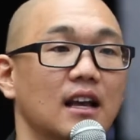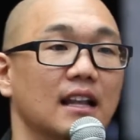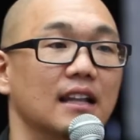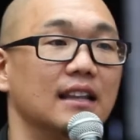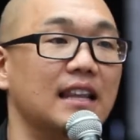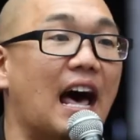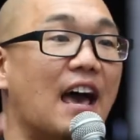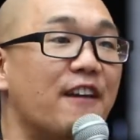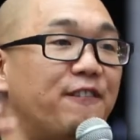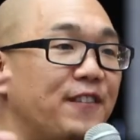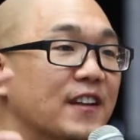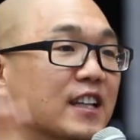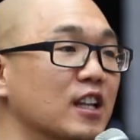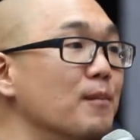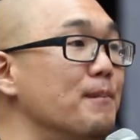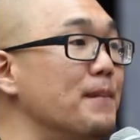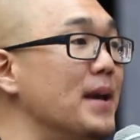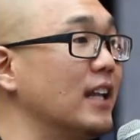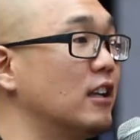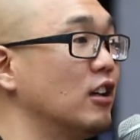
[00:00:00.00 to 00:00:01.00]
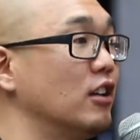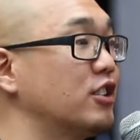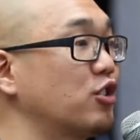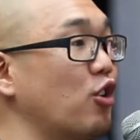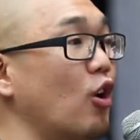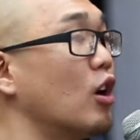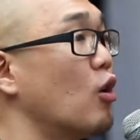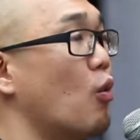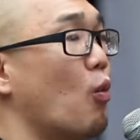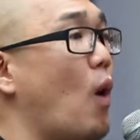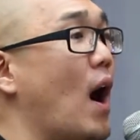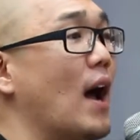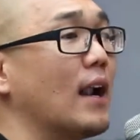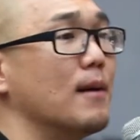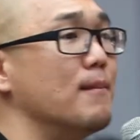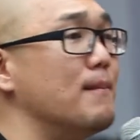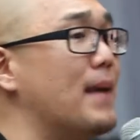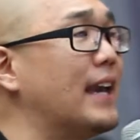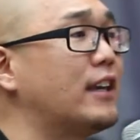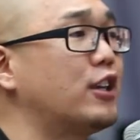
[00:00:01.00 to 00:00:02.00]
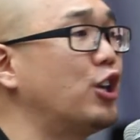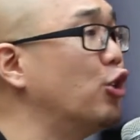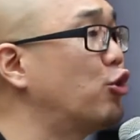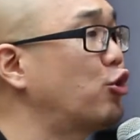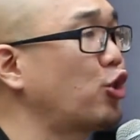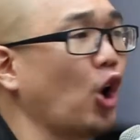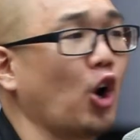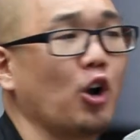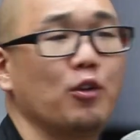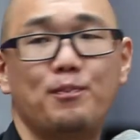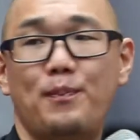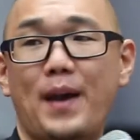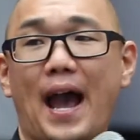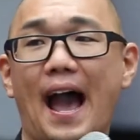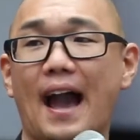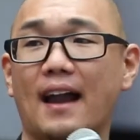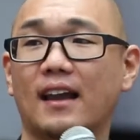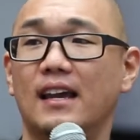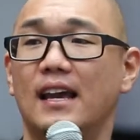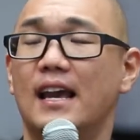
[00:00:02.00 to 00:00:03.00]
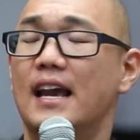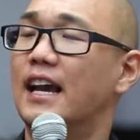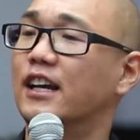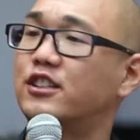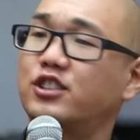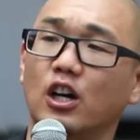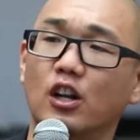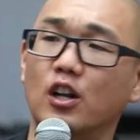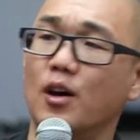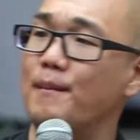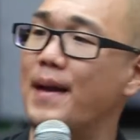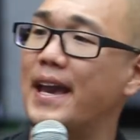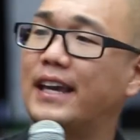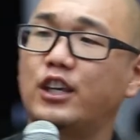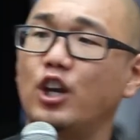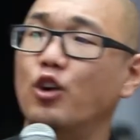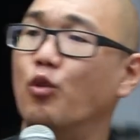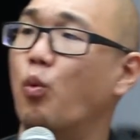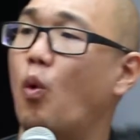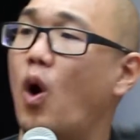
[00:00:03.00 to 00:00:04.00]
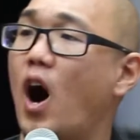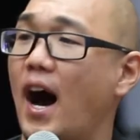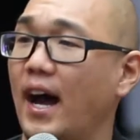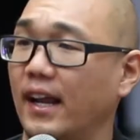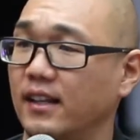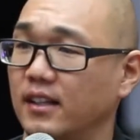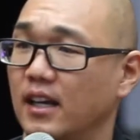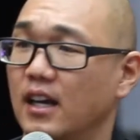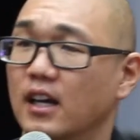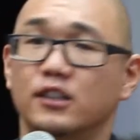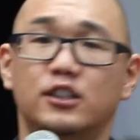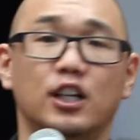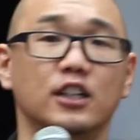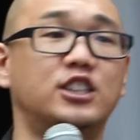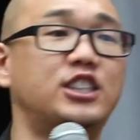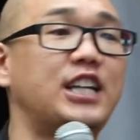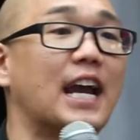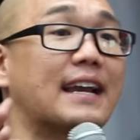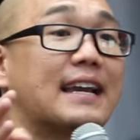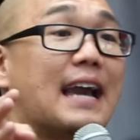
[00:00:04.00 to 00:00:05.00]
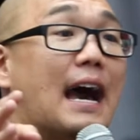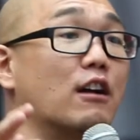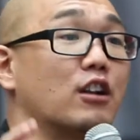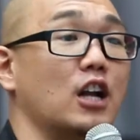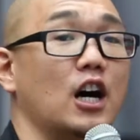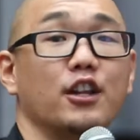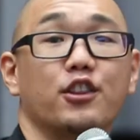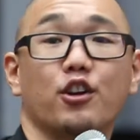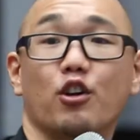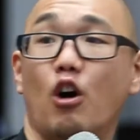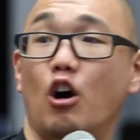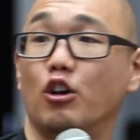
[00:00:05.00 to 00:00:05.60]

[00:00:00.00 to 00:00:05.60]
life in the middle is going to want to make you turn back. It's going to make you want to check out other